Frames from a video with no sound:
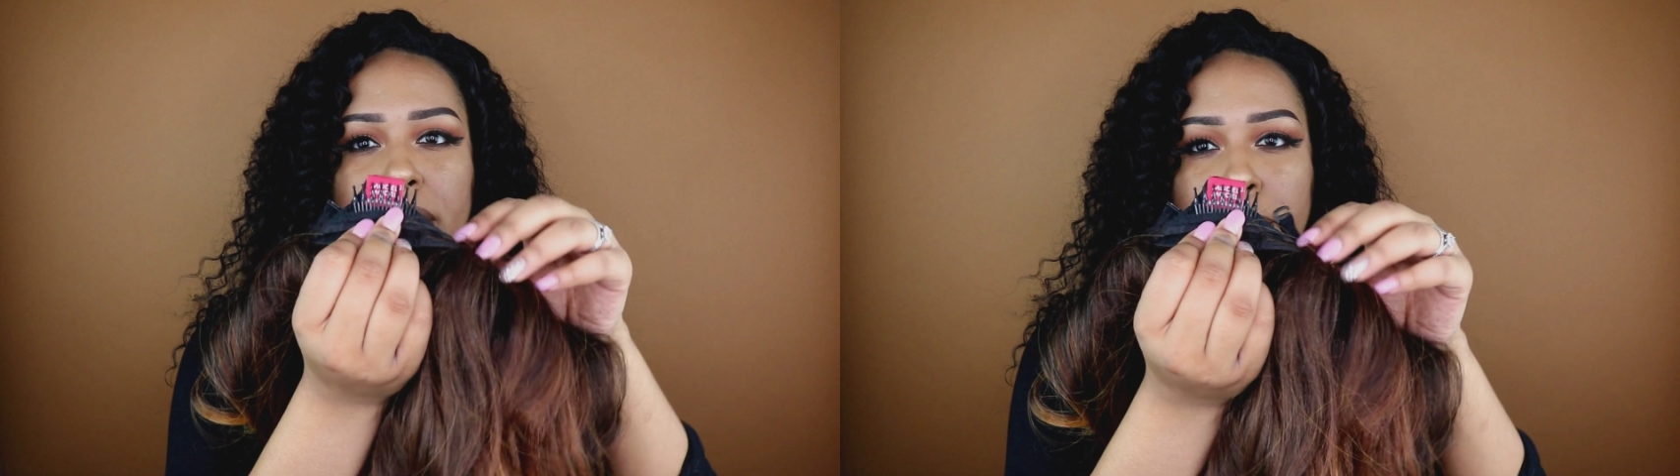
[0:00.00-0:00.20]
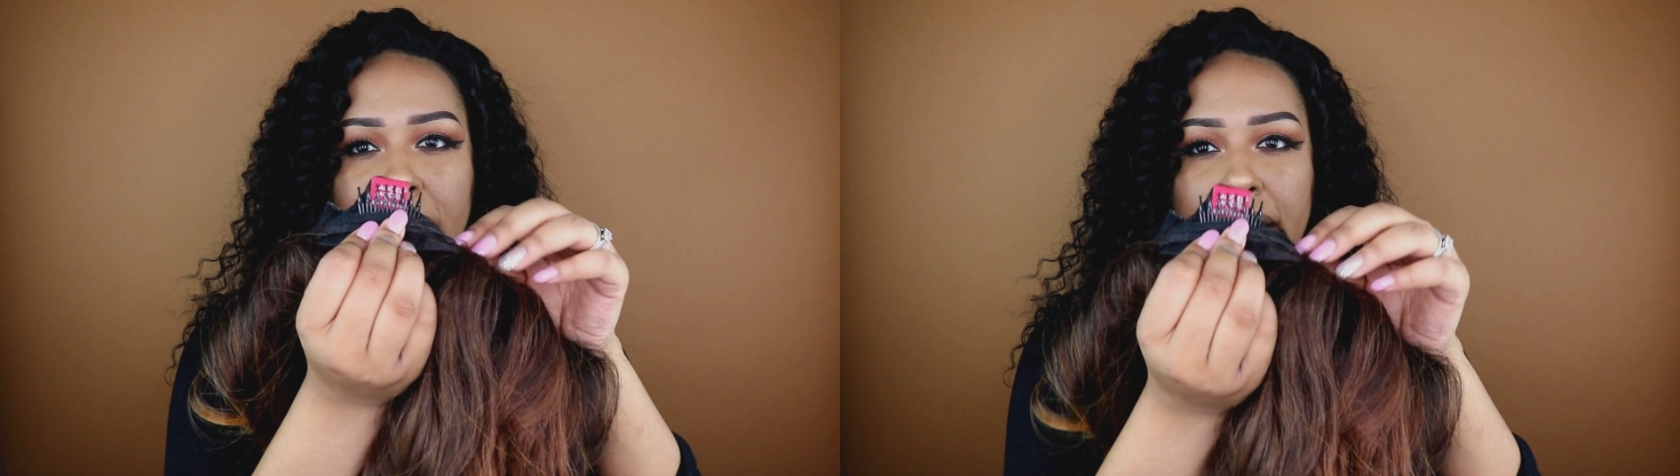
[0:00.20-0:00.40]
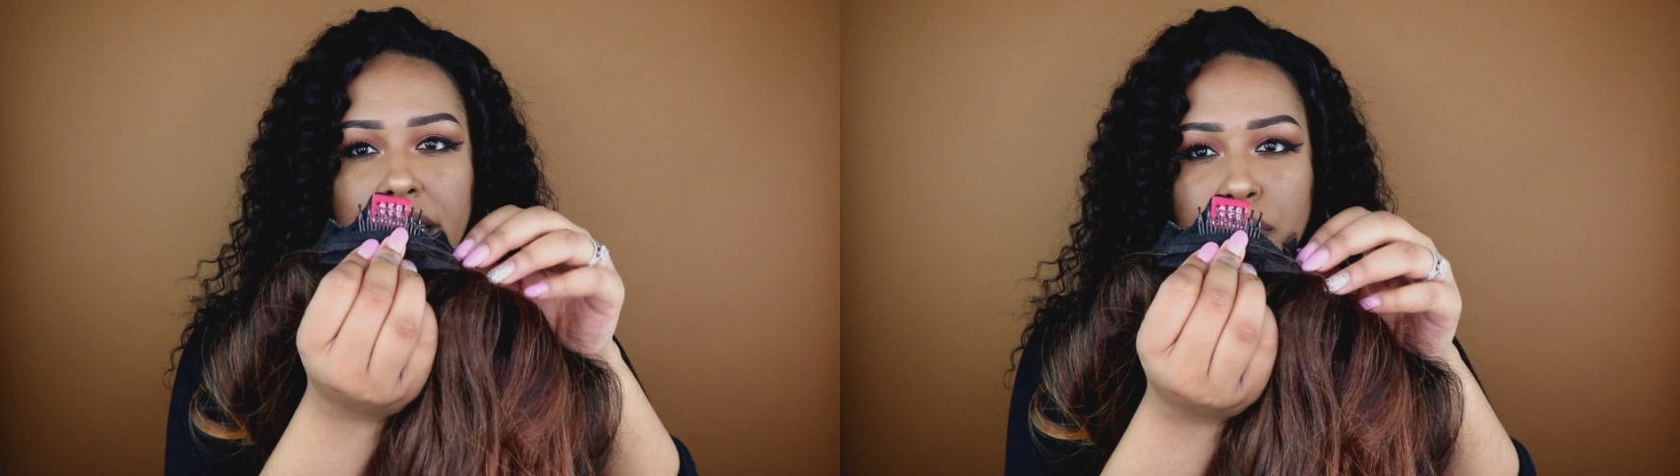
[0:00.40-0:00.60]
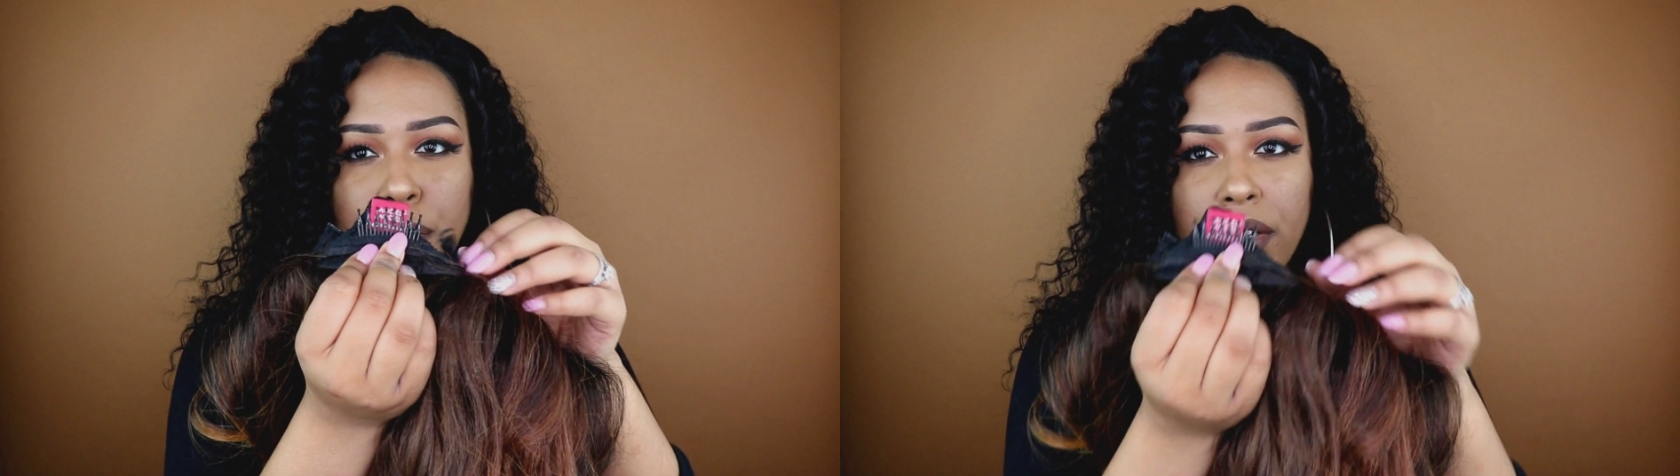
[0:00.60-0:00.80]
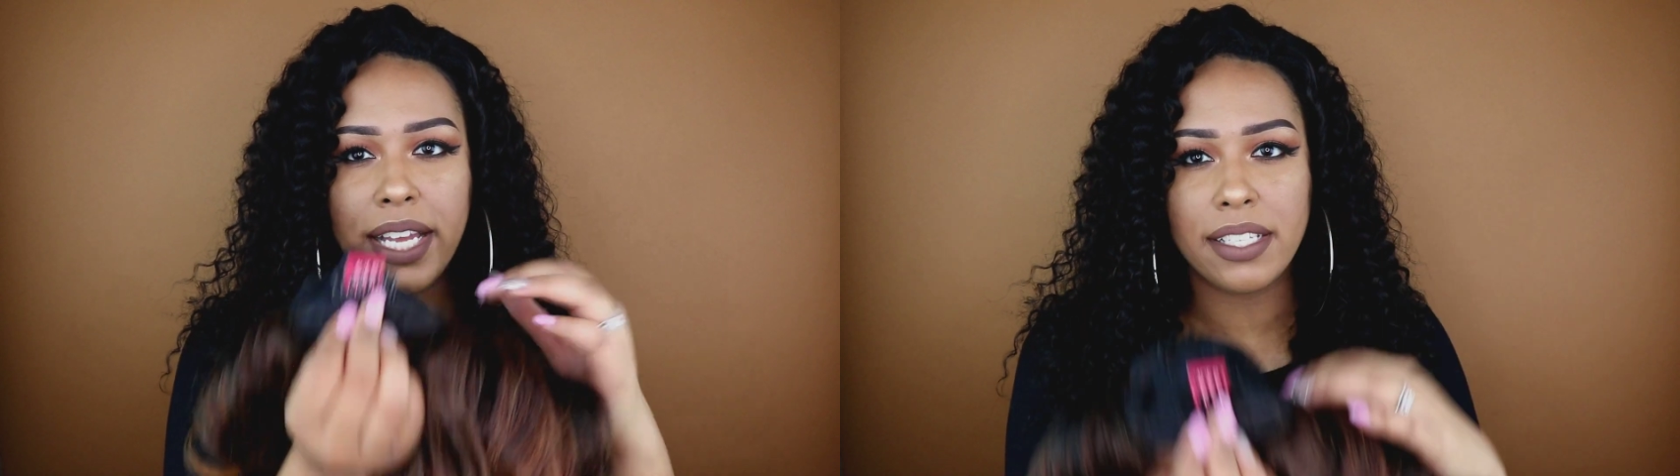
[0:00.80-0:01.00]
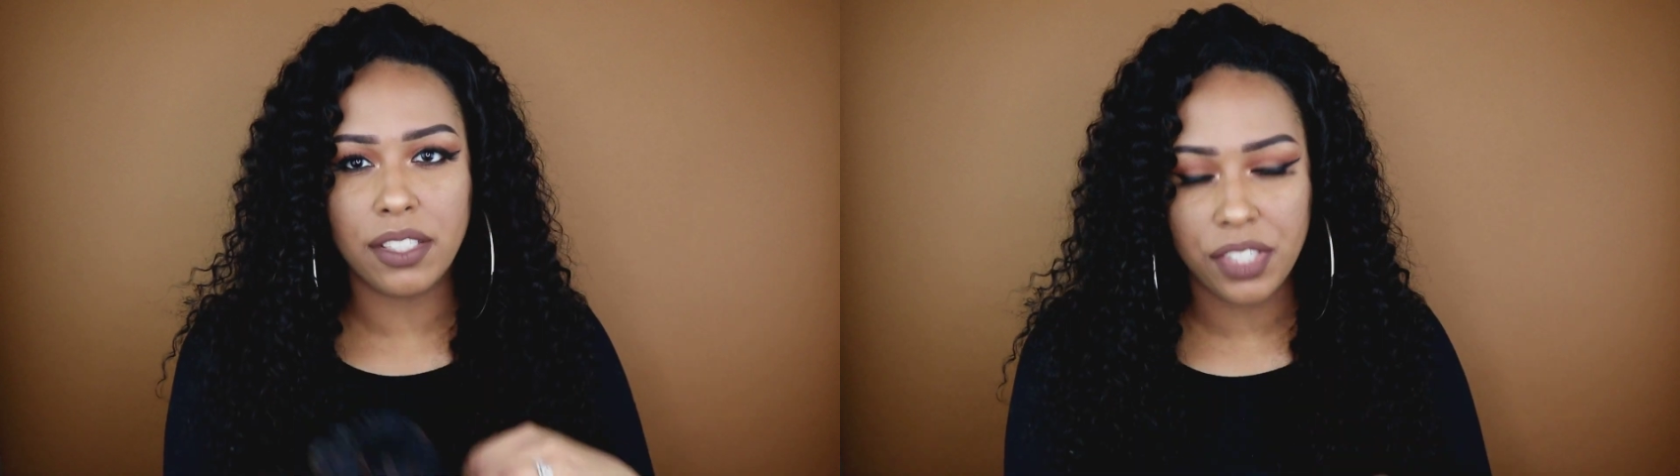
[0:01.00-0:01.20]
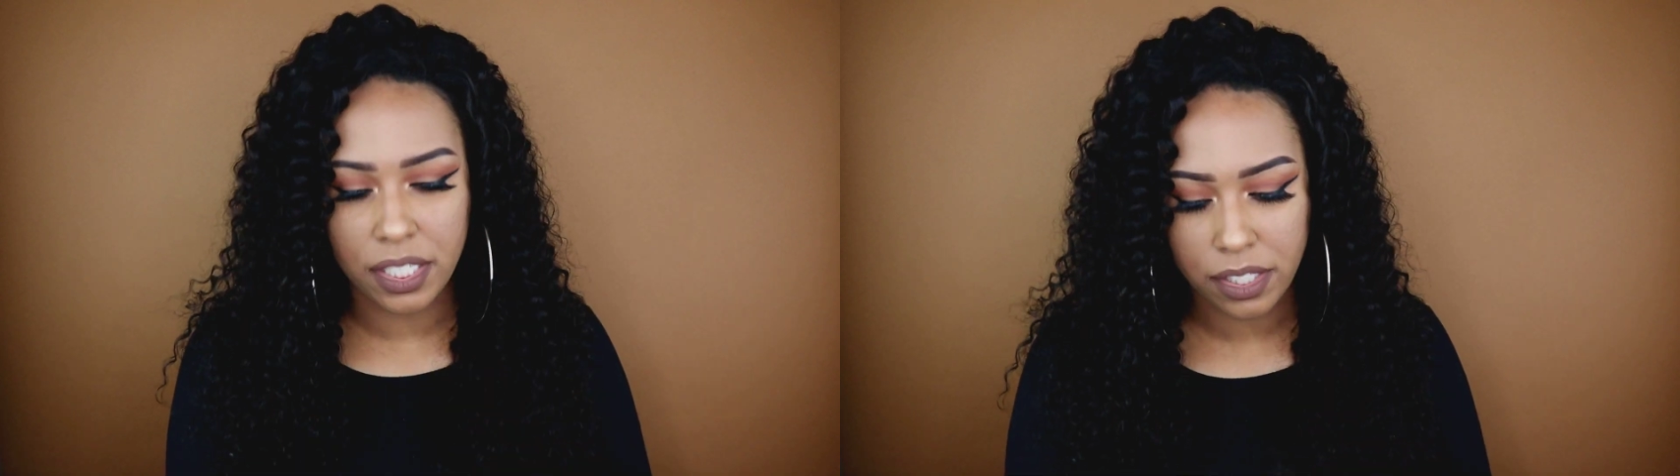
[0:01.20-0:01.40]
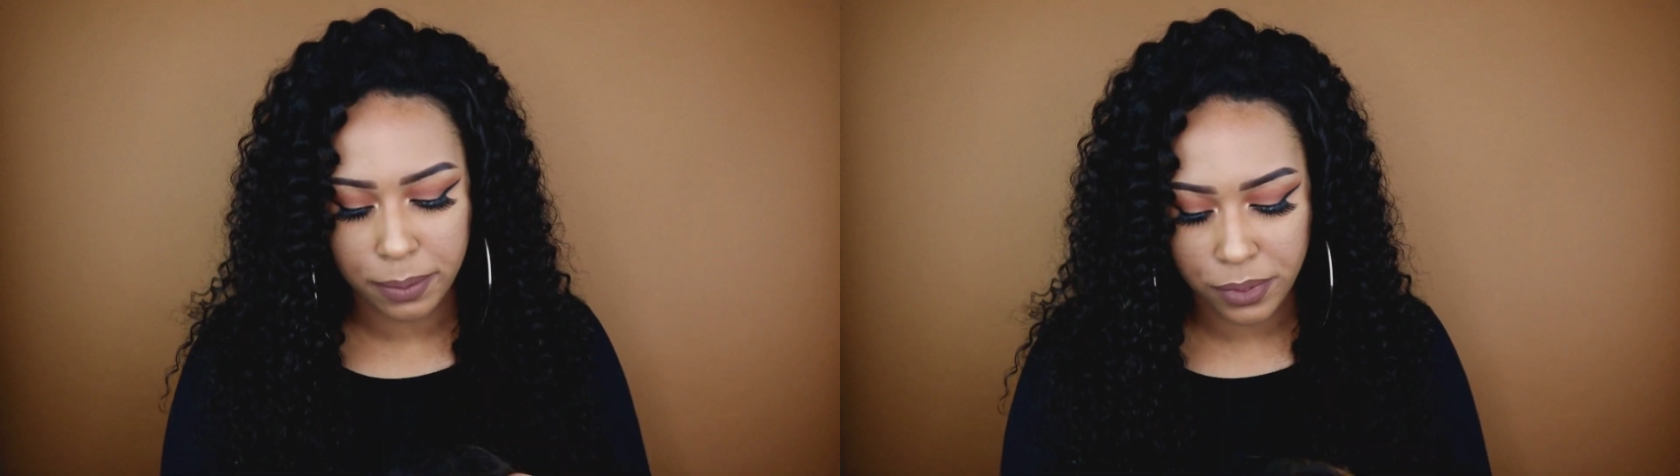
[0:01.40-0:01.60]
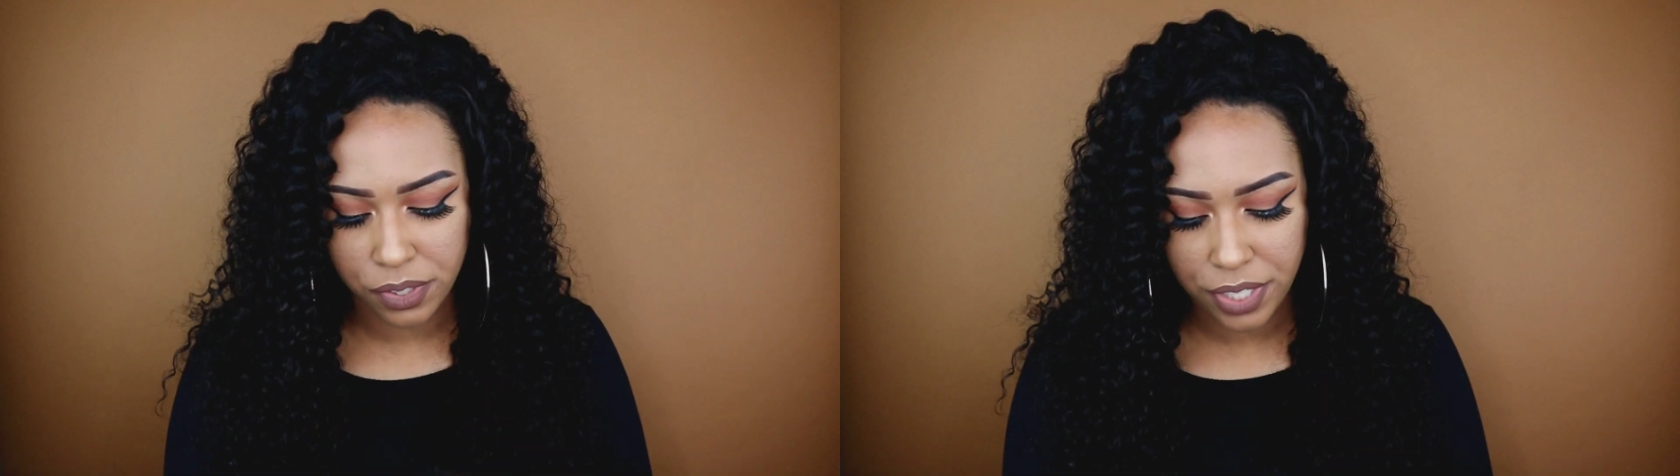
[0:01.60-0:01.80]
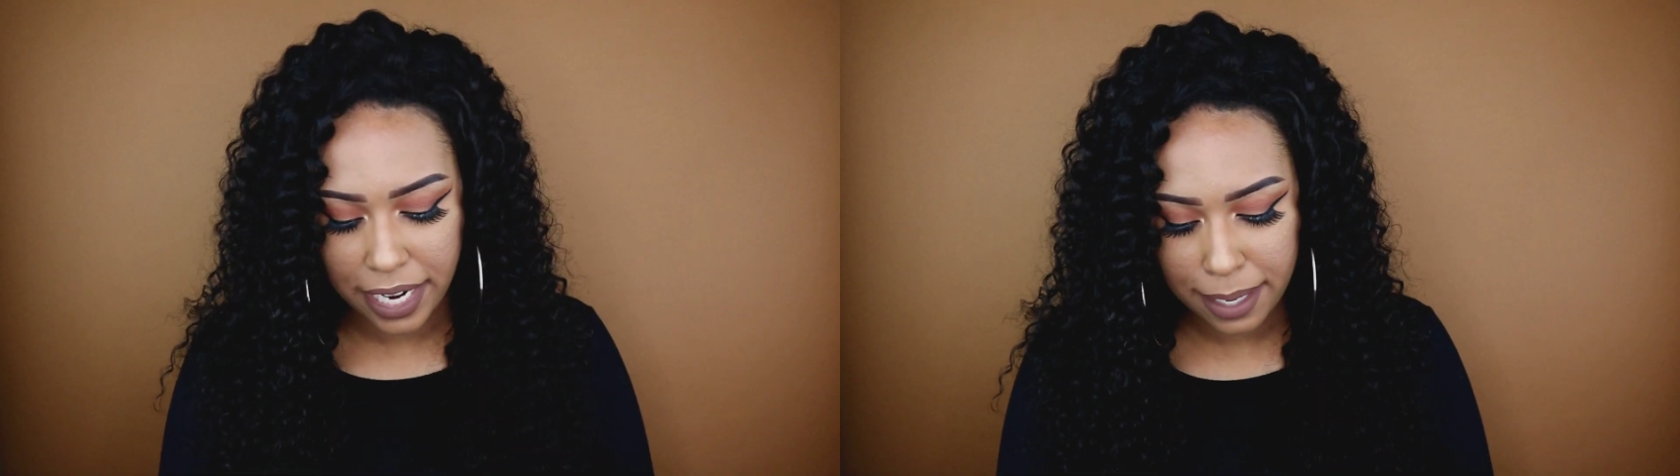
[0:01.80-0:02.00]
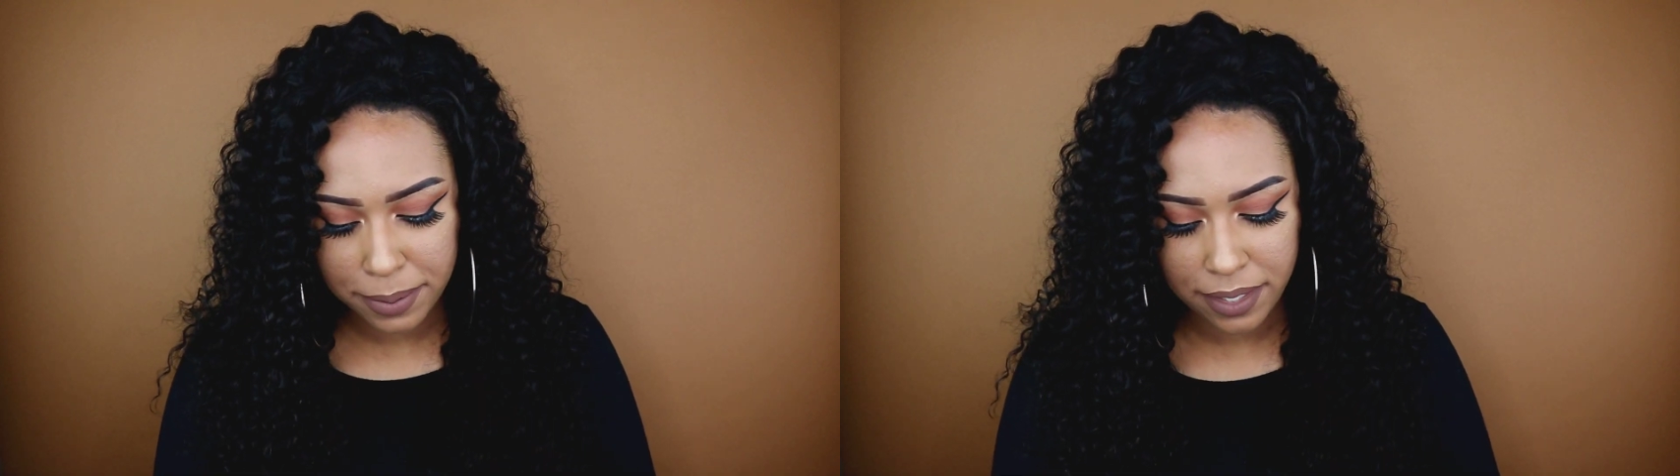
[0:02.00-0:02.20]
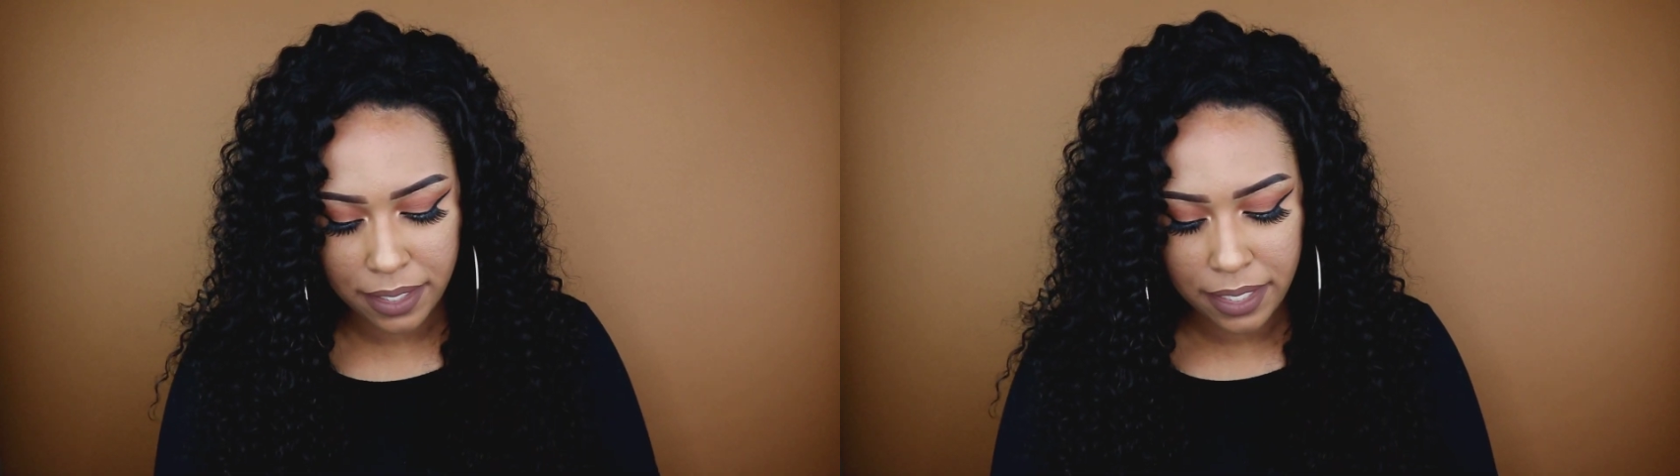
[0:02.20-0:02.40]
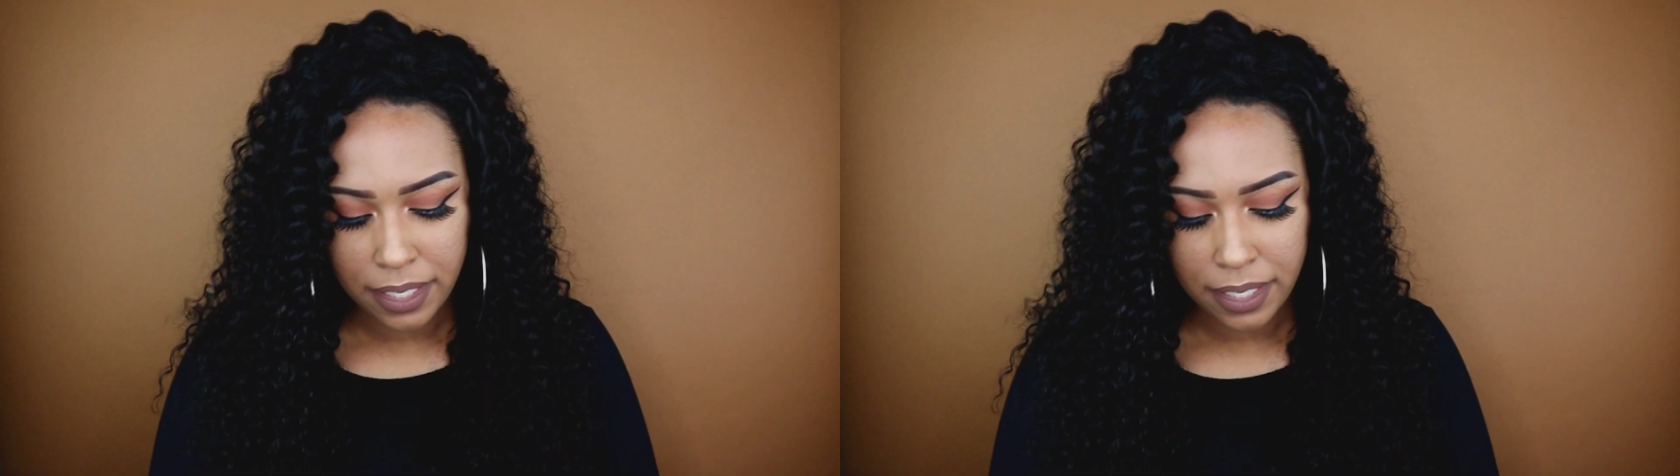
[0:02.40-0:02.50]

in the back as well as adjustable straps.